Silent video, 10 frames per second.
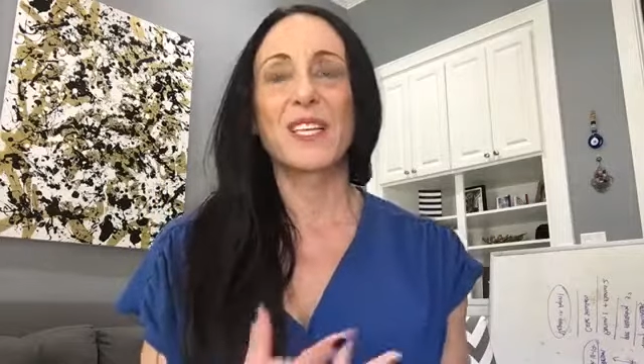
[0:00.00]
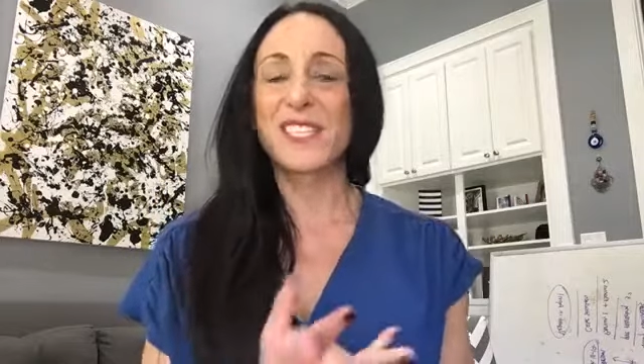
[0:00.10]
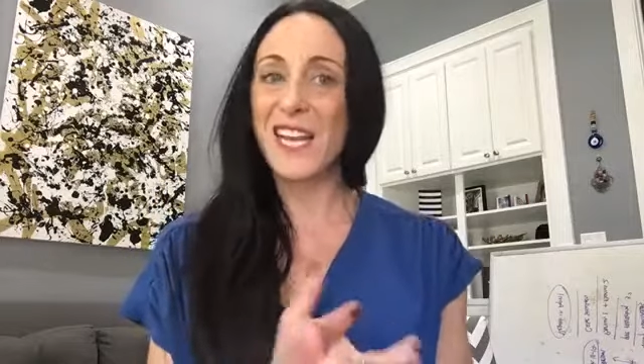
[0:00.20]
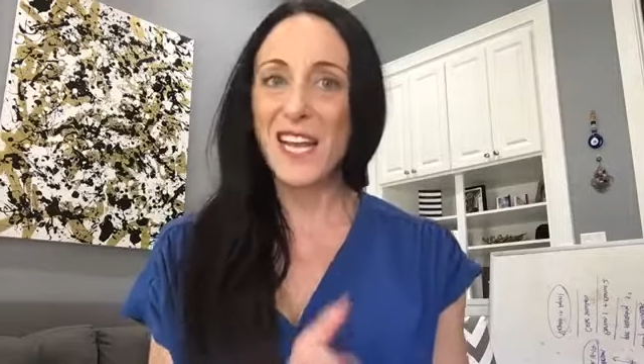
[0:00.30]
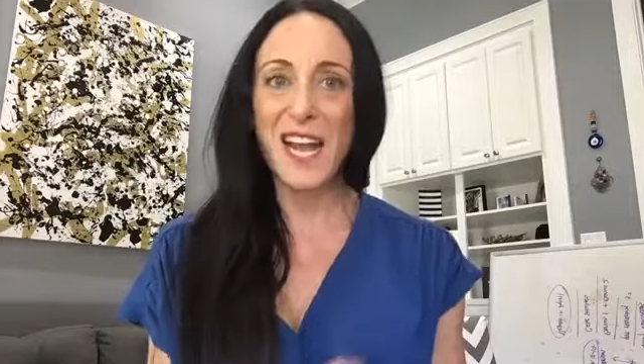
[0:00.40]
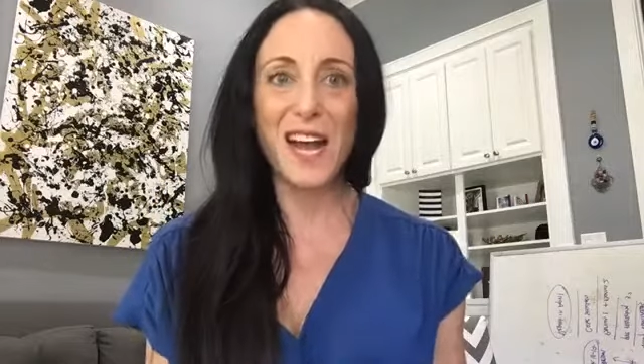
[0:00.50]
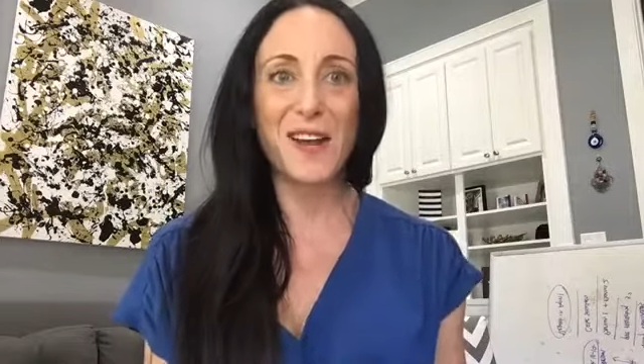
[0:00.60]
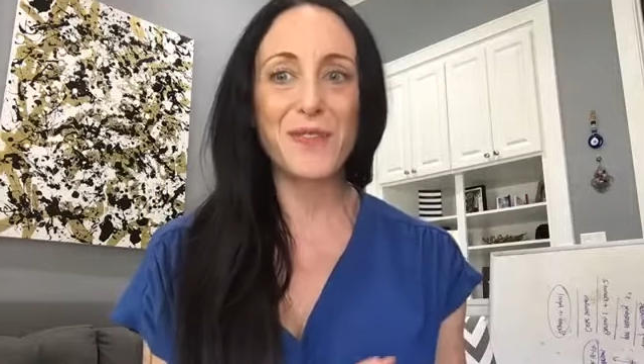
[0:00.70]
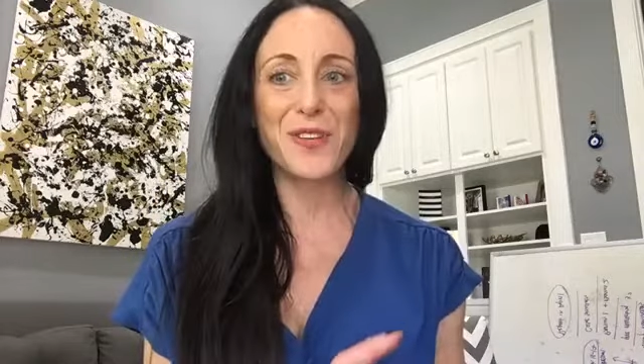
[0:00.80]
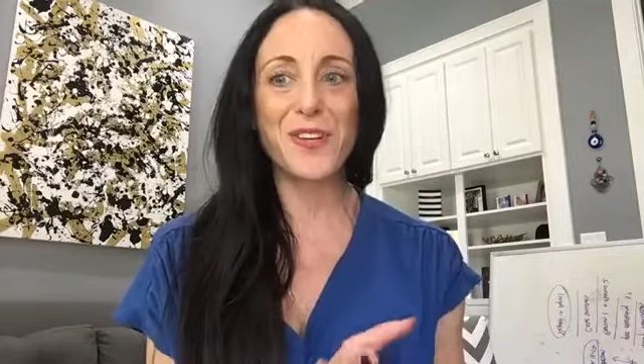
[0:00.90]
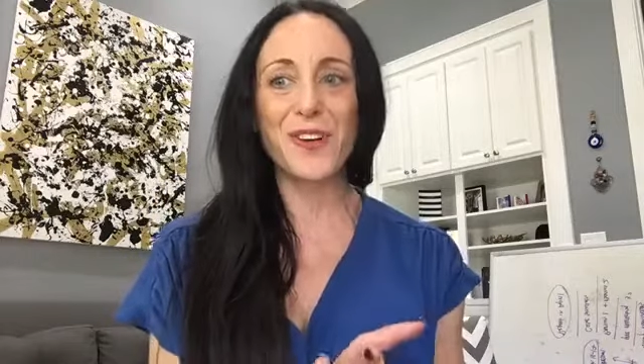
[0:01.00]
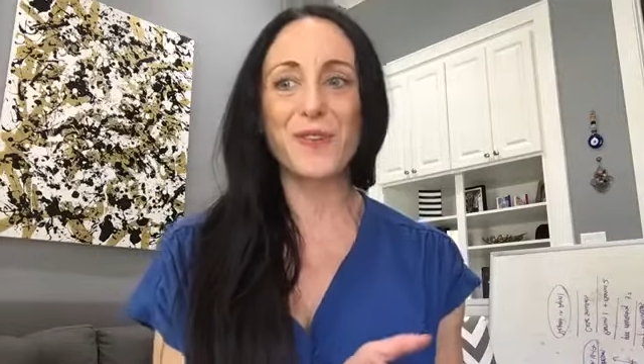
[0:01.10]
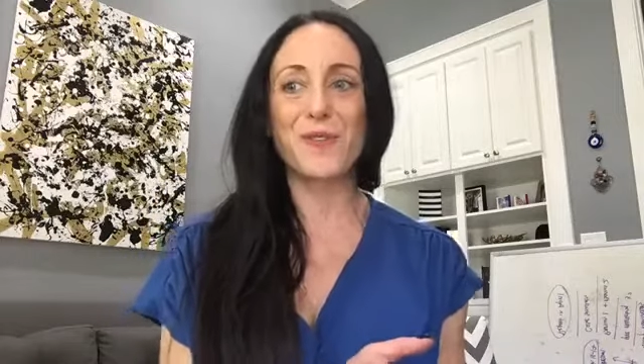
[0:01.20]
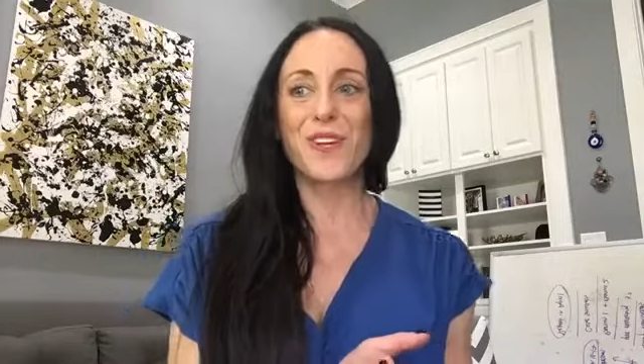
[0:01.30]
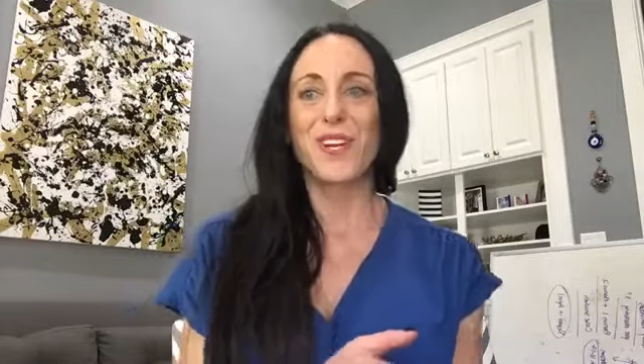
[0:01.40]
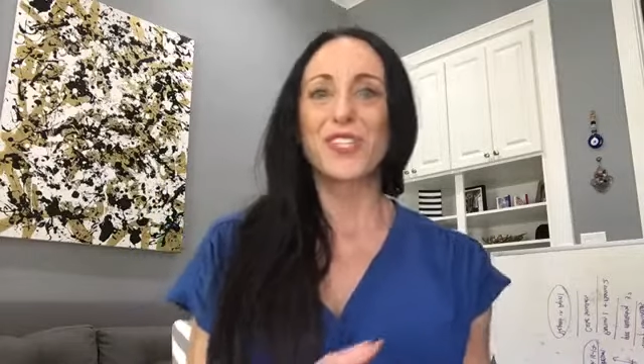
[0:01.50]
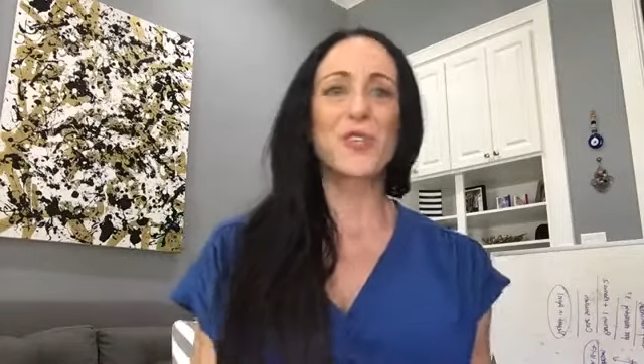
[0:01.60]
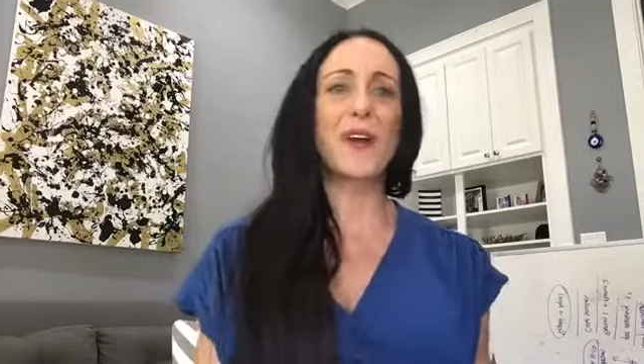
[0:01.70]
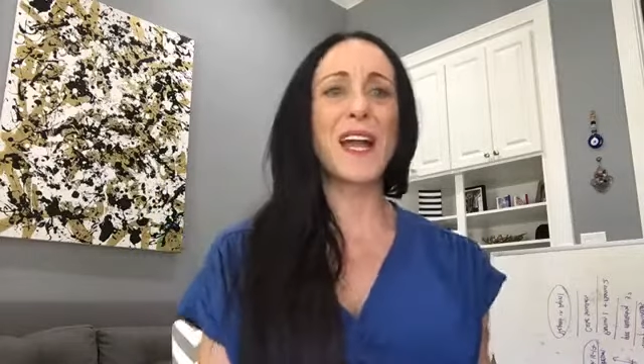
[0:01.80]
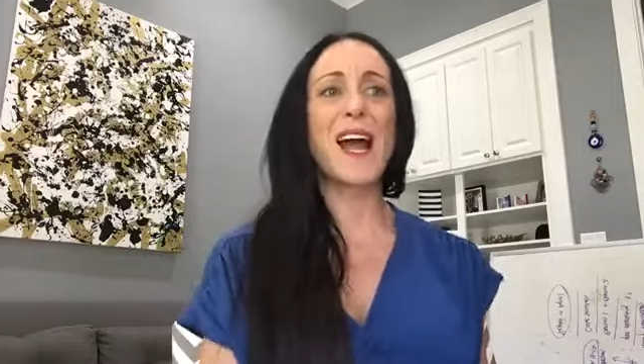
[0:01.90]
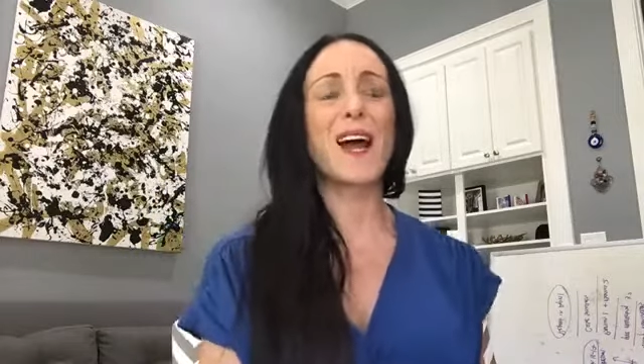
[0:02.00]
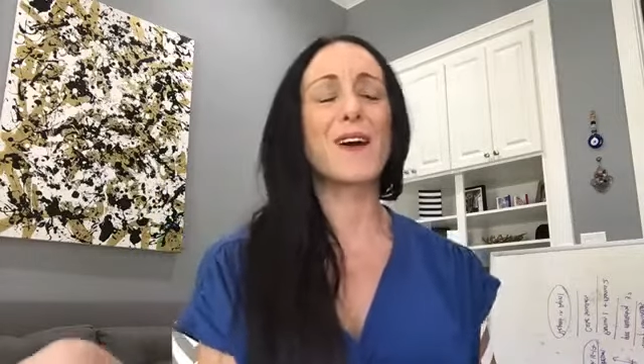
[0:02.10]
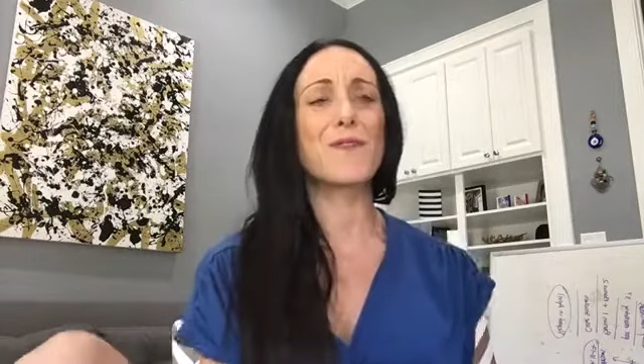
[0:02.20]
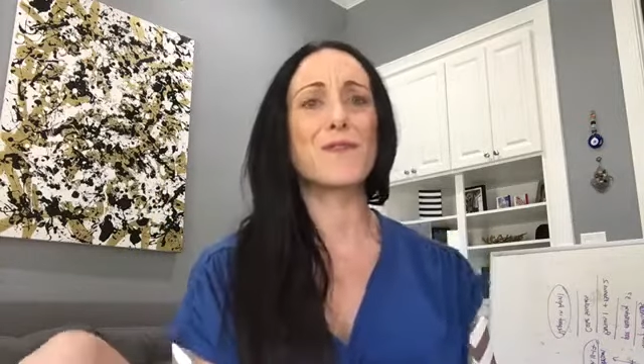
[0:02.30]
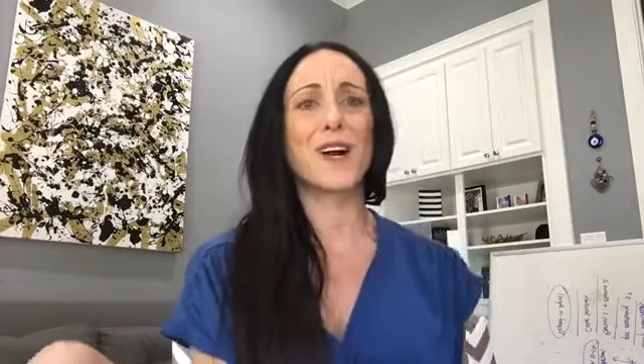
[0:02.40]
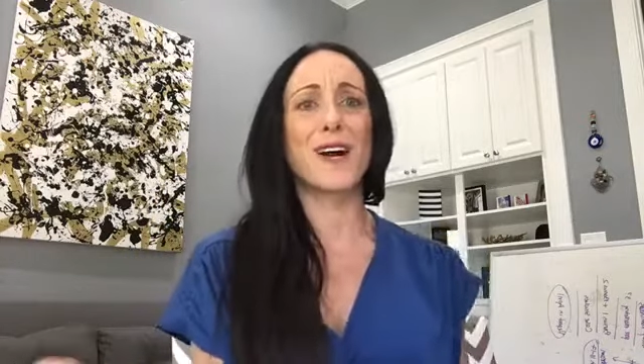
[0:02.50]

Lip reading: Did I have, you know, do I have